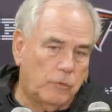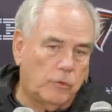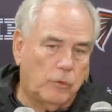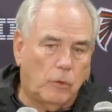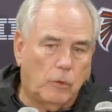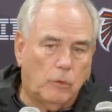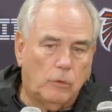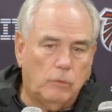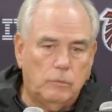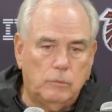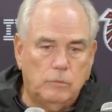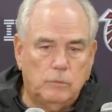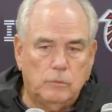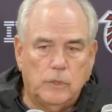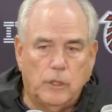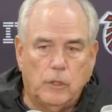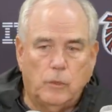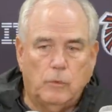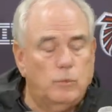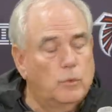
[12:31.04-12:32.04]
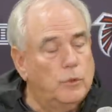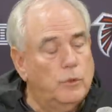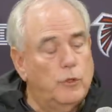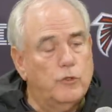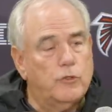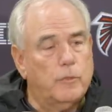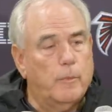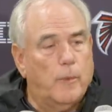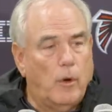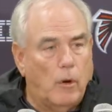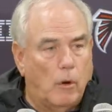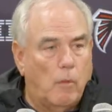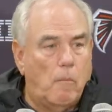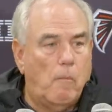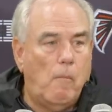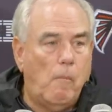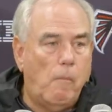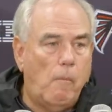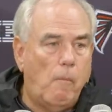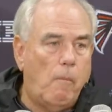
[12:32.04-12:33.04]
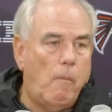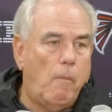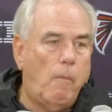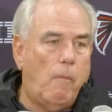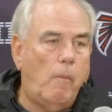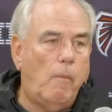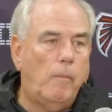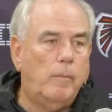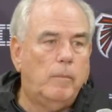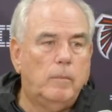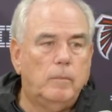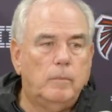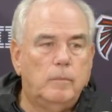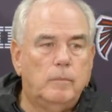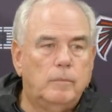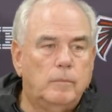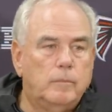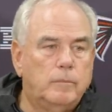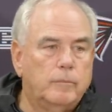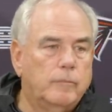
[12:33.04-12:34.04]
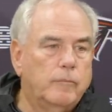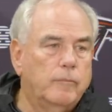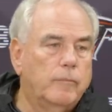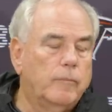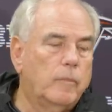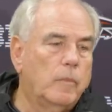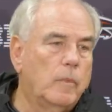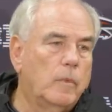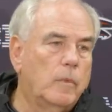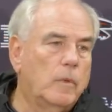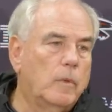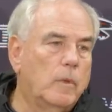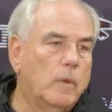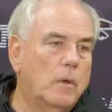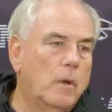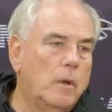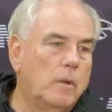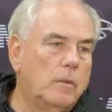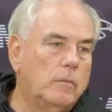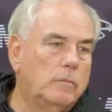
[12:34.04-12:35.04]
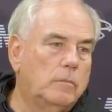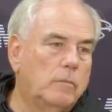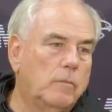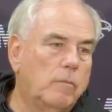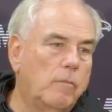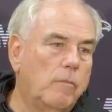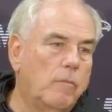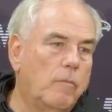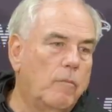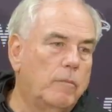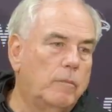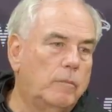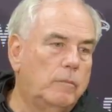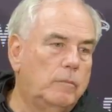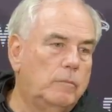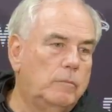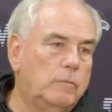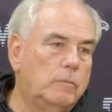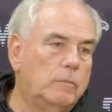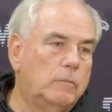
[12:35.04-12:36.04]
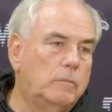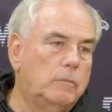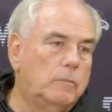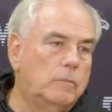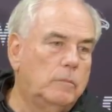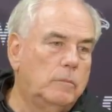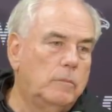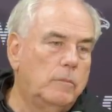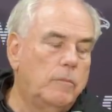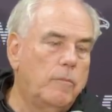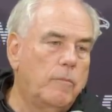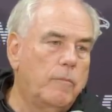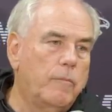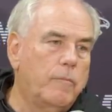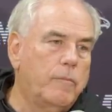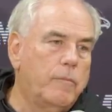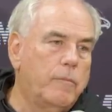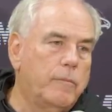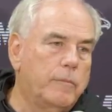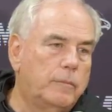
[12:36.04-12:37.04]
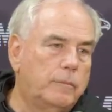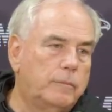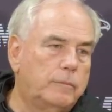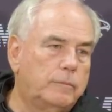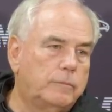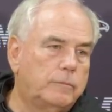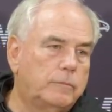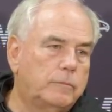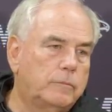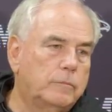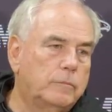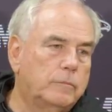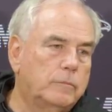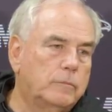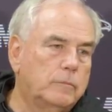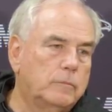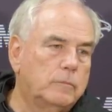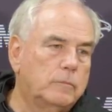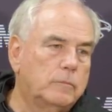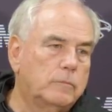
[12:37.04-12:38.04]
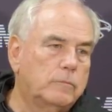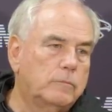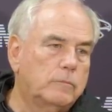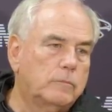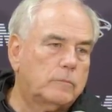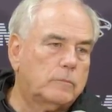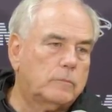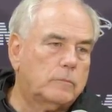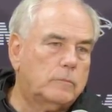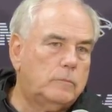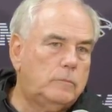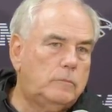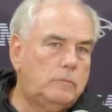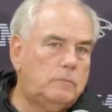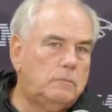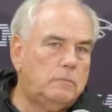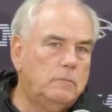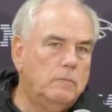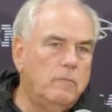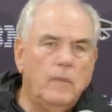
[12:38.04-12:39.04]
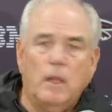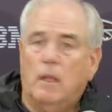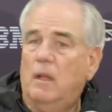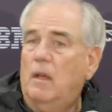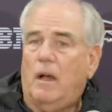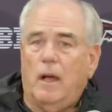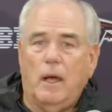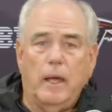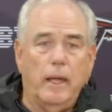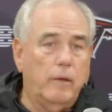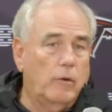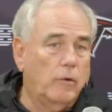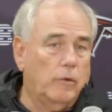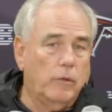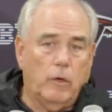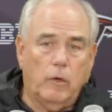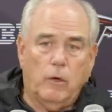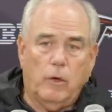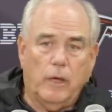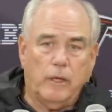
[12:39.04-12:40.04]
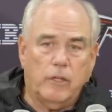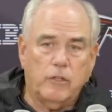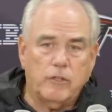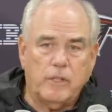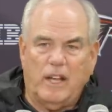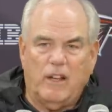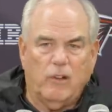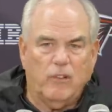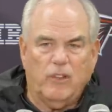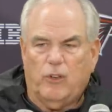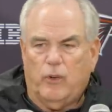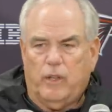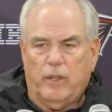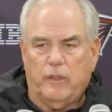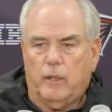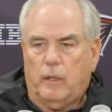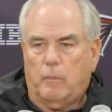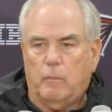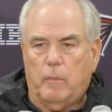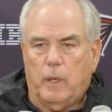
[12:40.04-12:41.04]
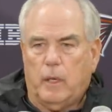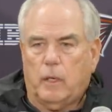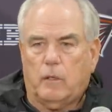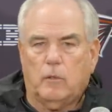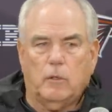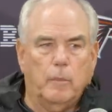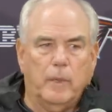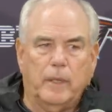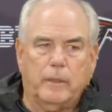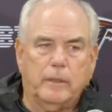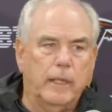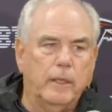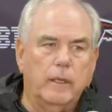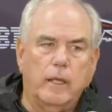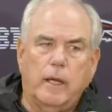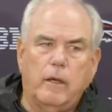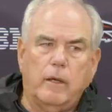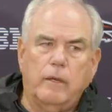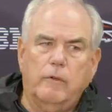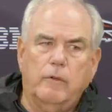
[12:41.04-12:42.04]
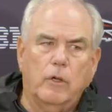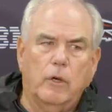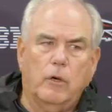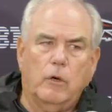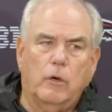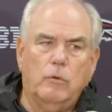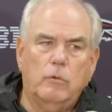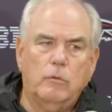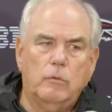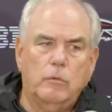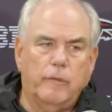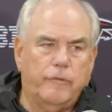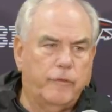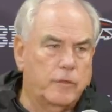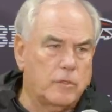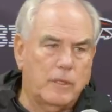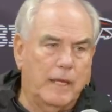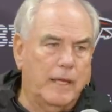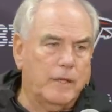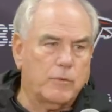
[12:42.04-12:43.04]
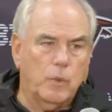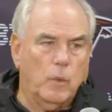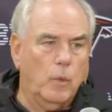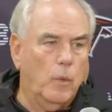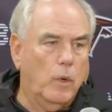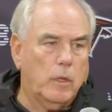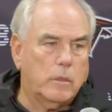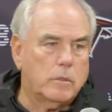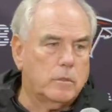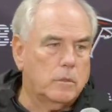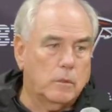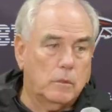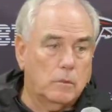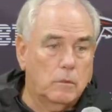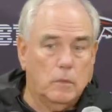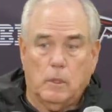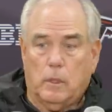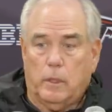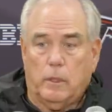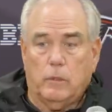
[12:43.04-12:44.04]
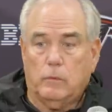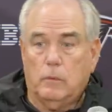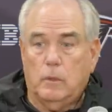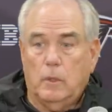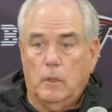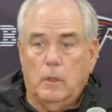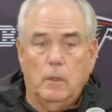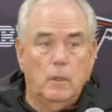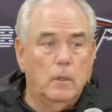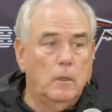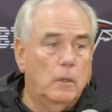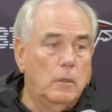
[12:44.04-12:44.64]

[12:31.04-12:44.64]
so, you know, we'll use them all. what's your level of concern right now with AJ Terrell just with having two concussions in two months? I don't know, I, because I don't know anything medical about that, and I don't even know if this last one was. I don't, yesterday.